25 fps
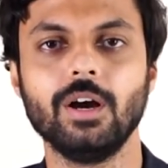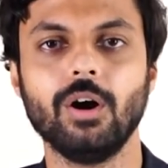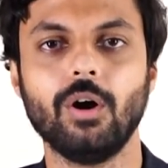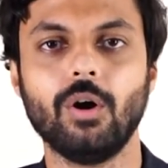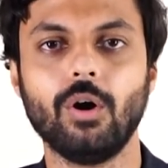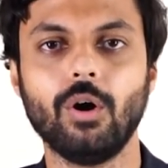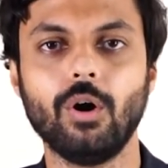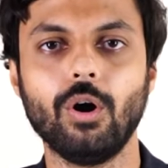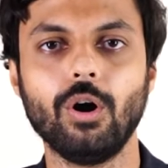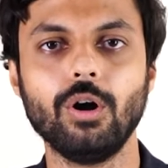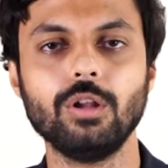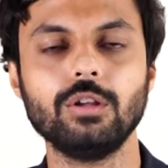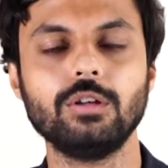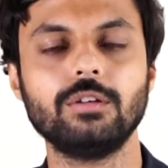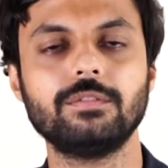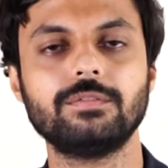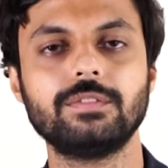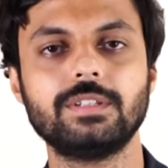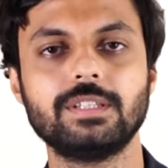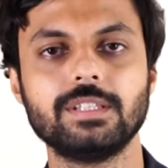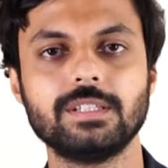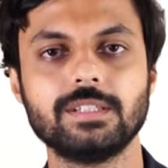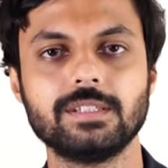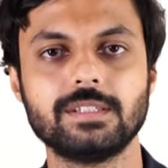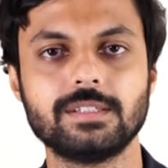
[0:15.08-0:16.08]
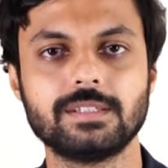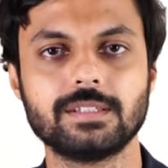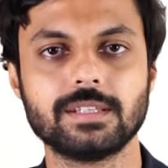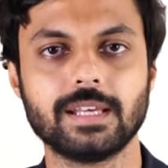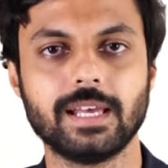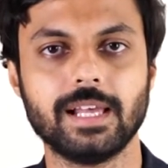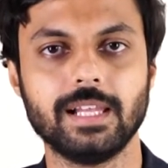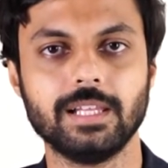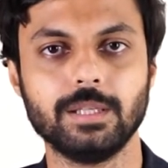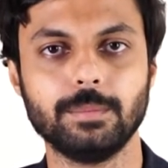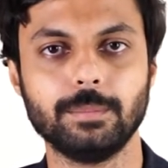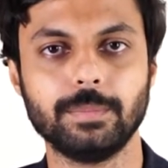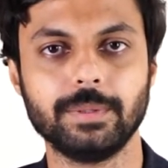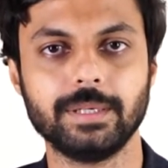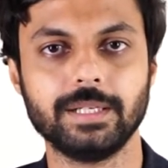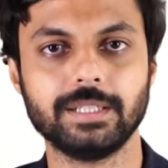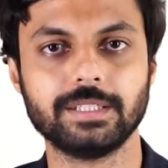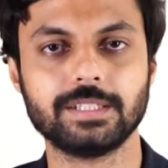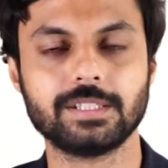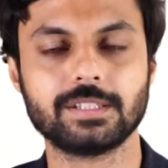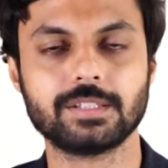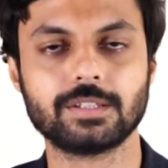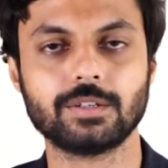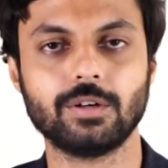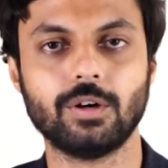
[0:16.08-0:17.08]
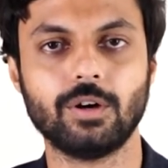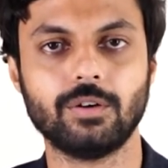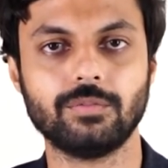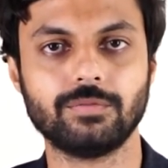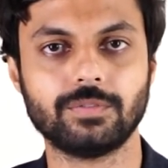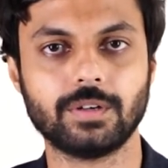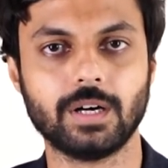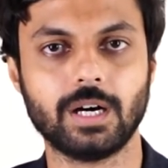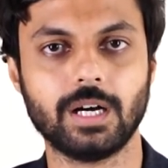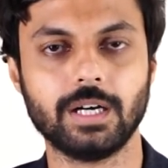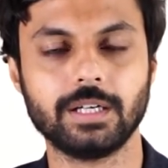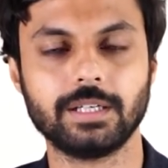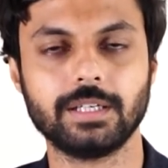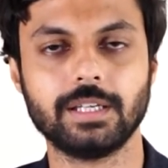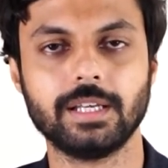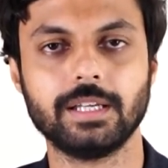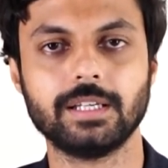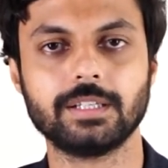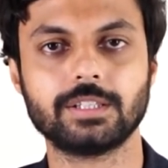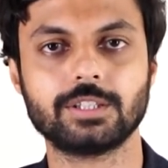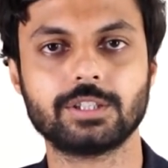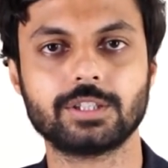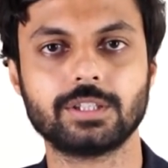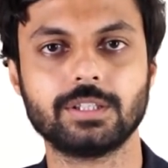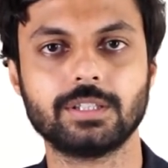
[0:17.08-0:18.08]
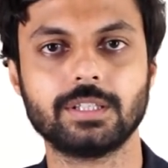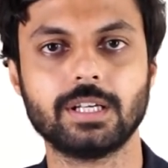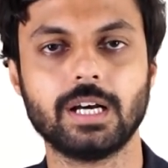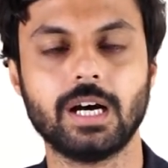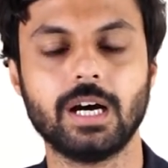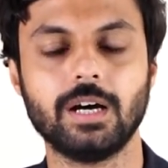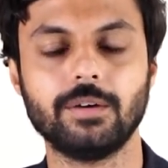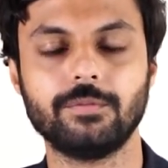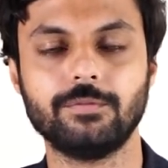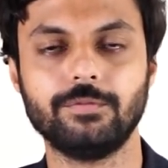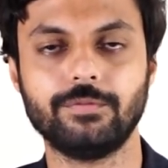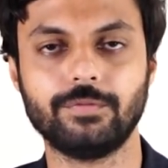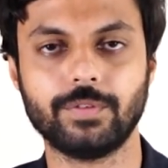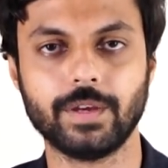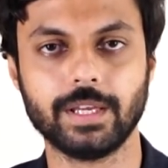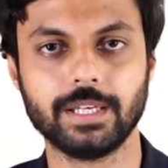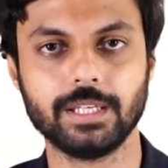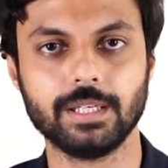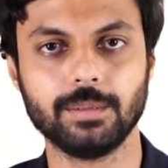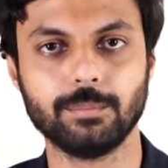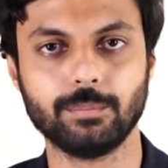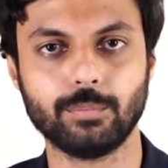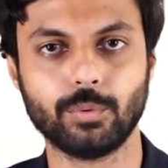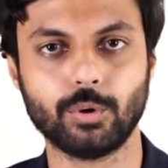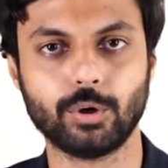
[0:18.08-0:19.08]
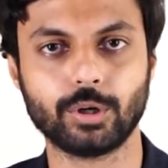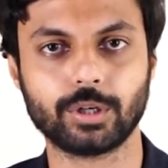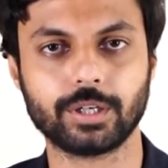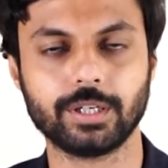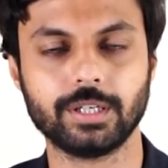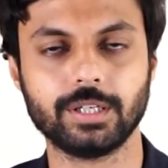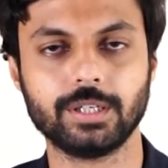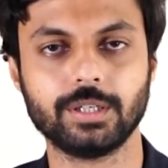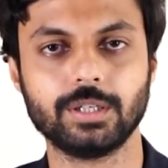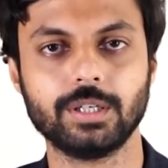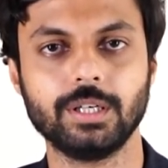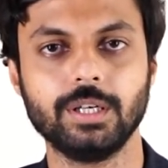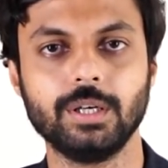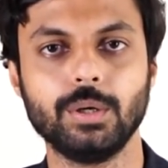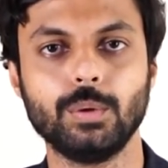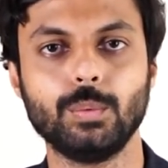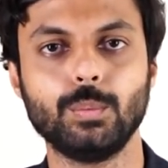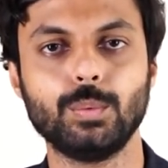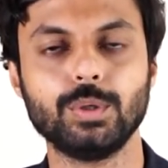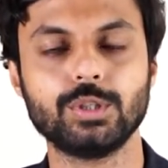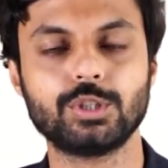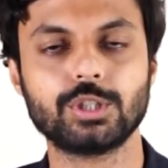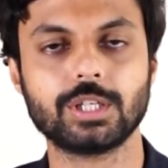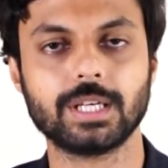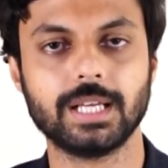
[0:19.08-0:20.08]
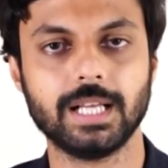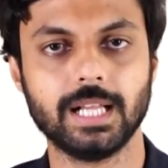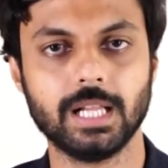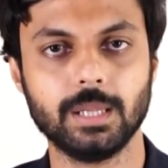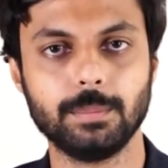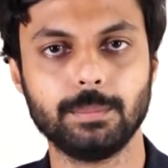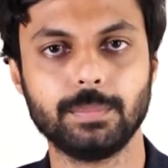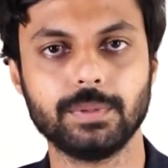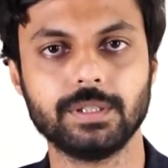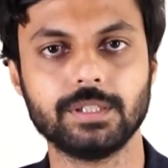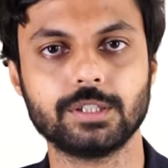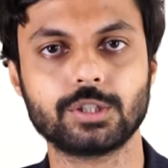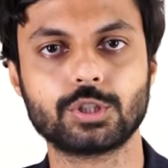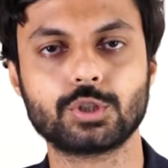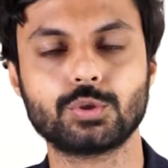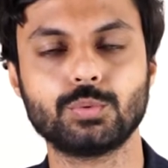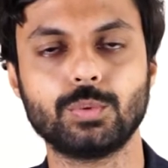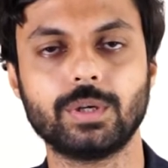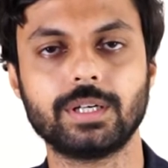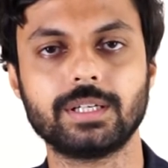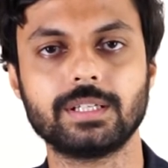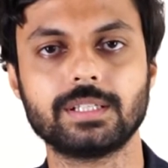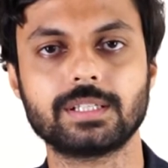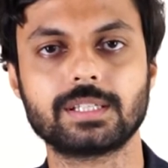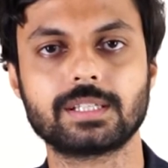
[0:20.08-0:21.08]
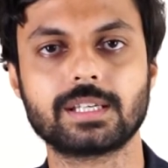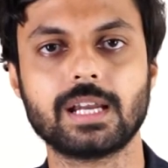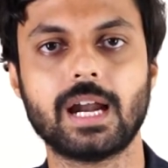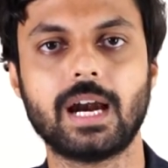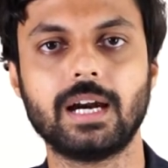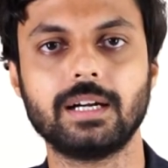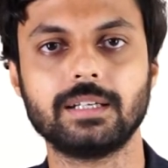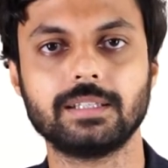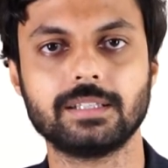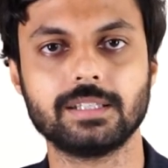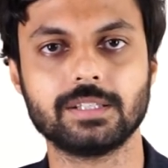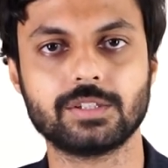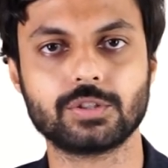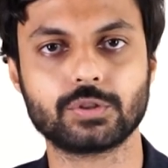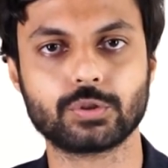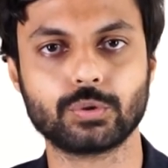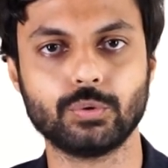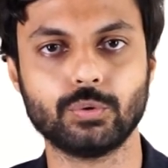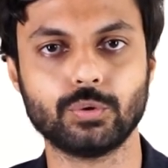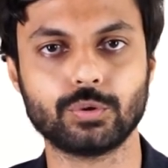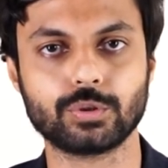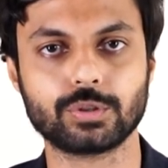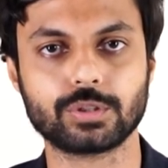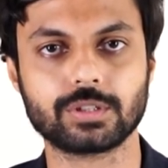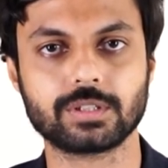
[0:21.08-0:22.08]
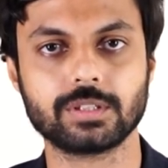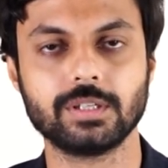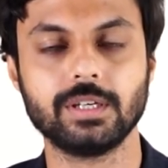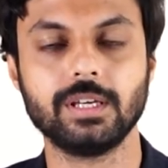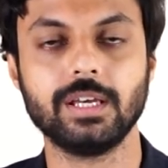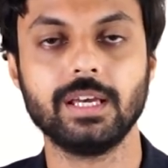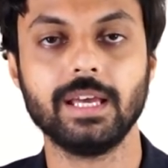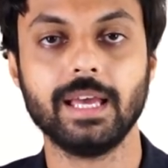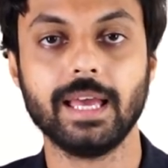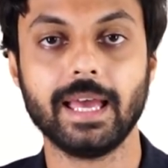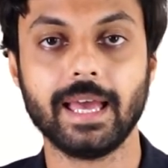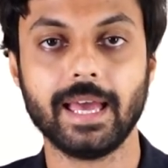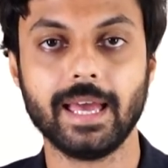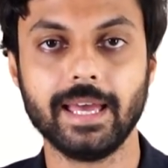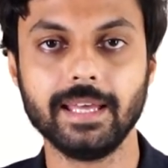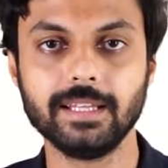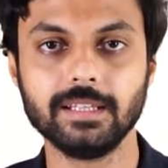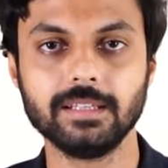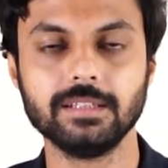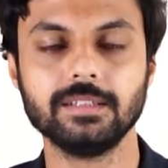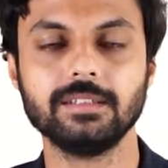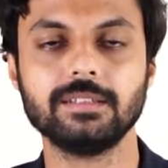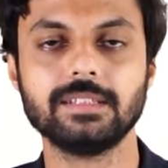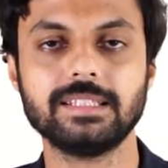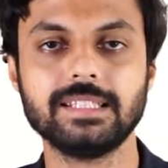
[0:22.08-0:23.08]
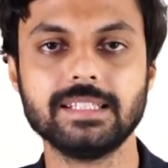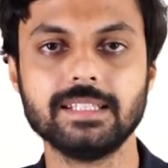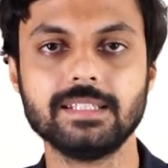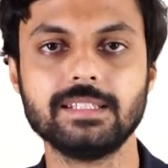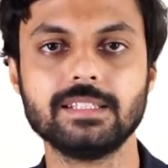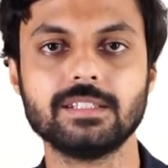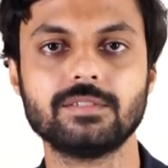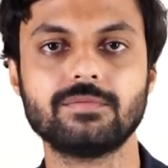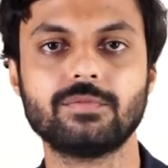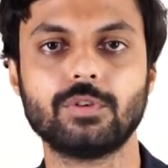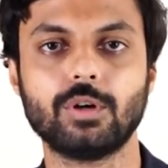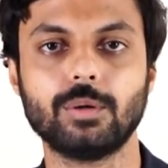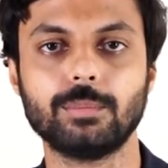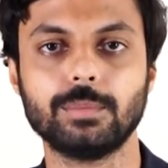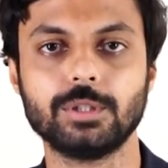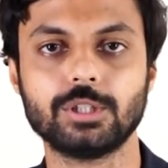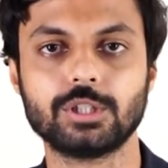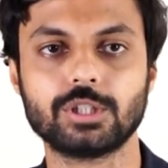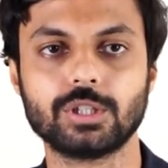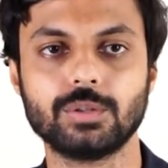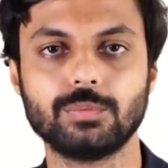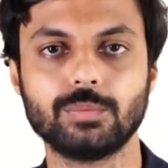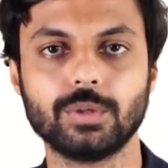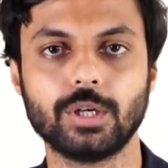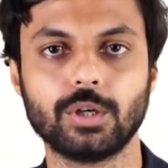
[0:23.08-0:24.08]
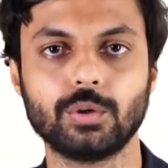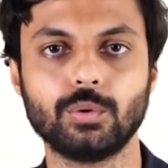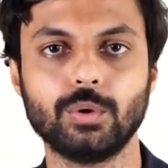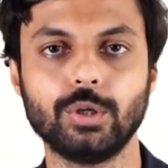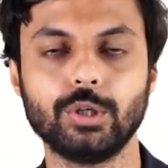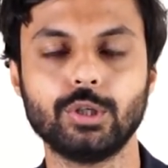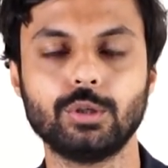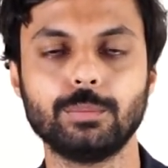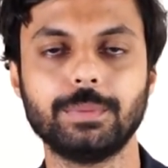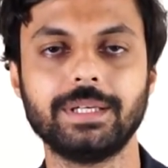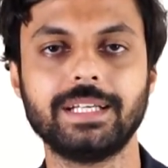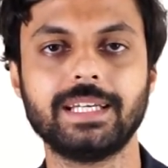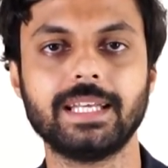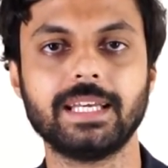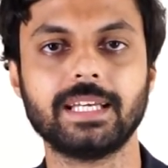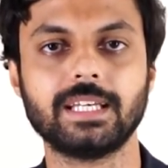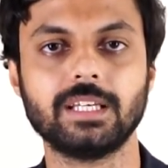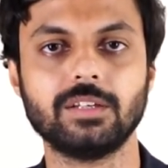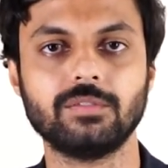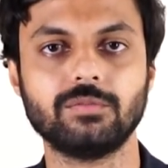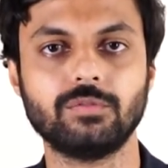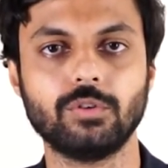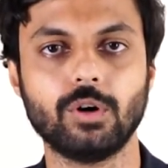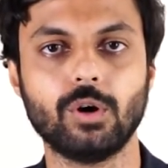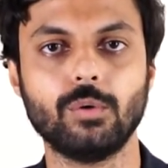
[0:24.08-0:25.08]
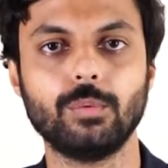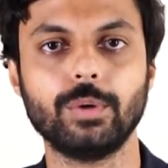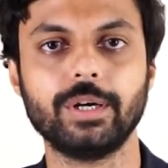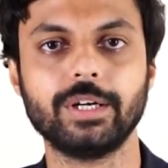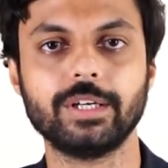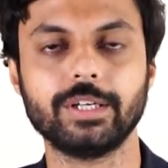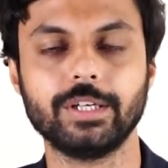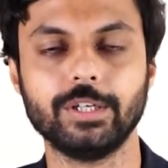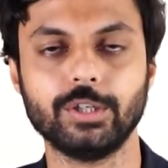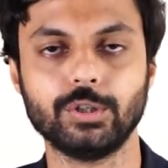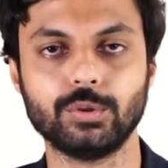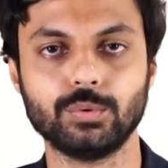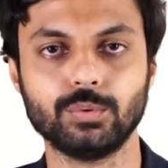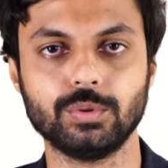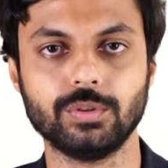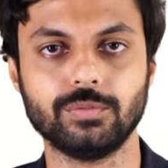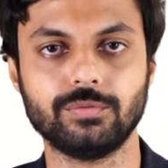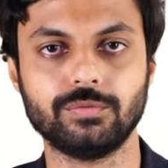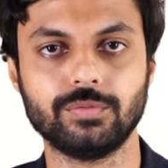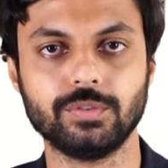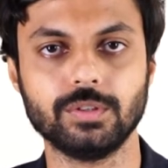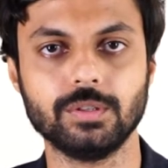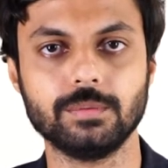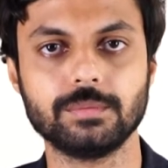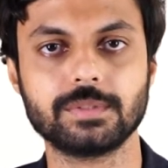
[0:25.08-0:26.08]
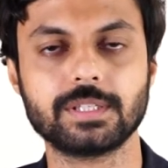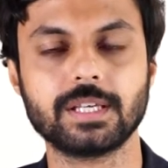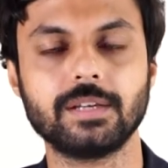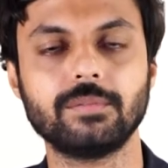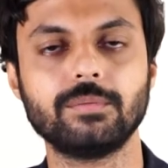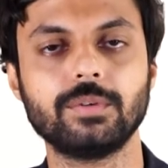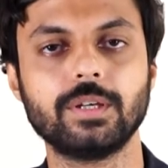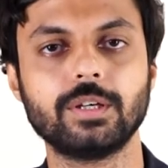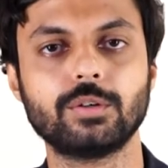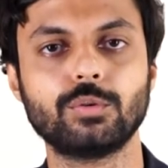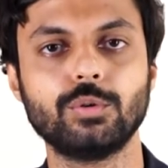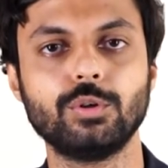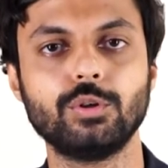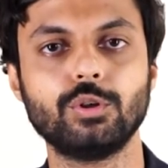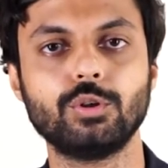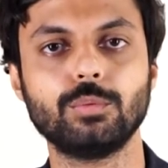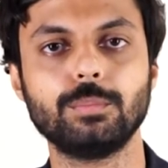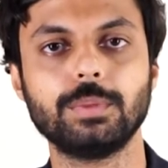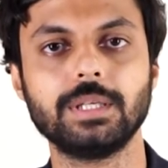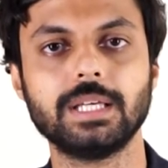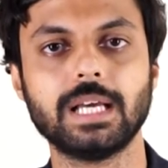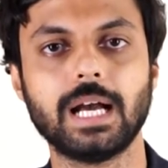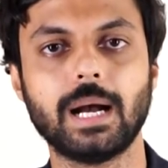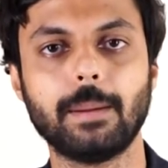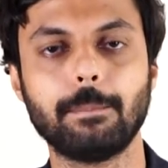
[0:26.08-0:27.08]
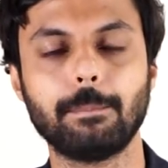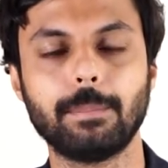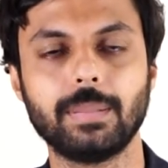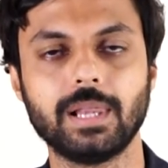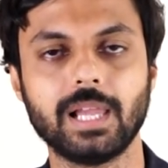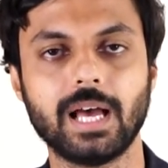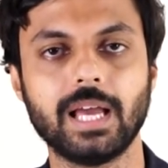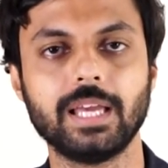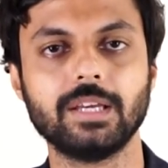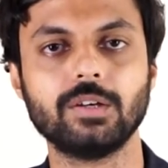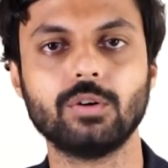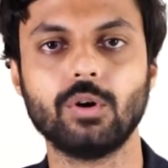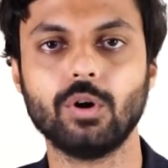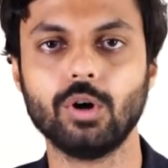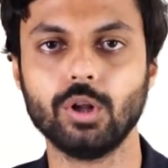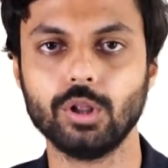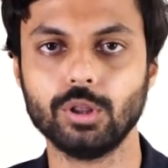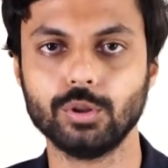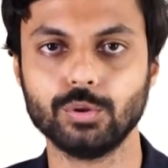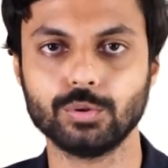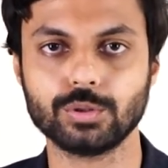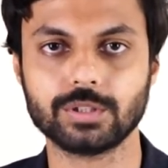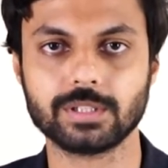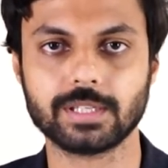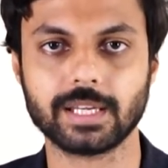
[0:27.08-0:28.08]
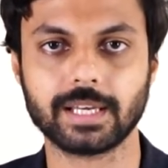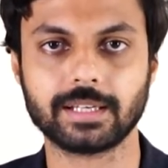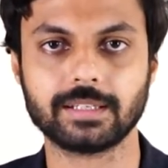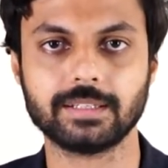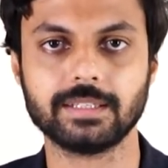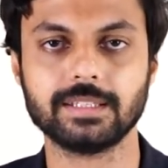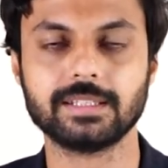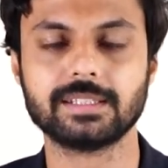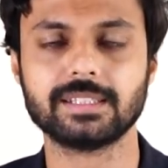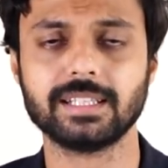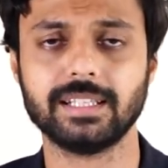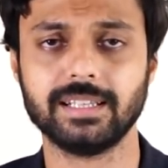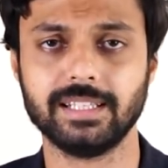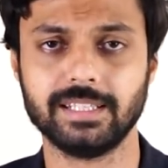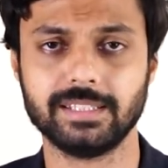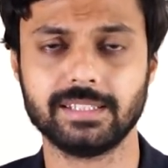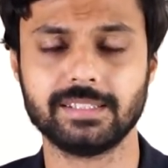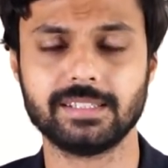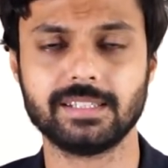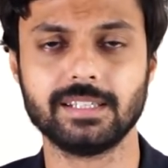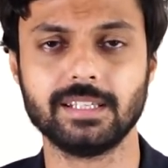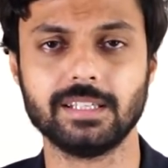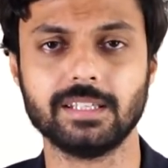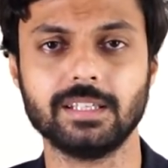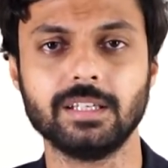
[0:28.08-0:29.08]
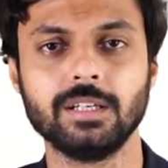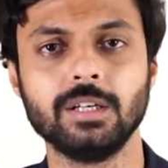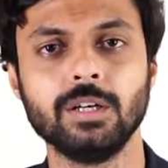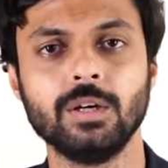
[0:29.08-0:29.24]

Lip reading: All of these elements of art direction are very important which help us to understand this course. And these information we are going to be taking forward into the films and we are going to be applying all those techniques, and let's see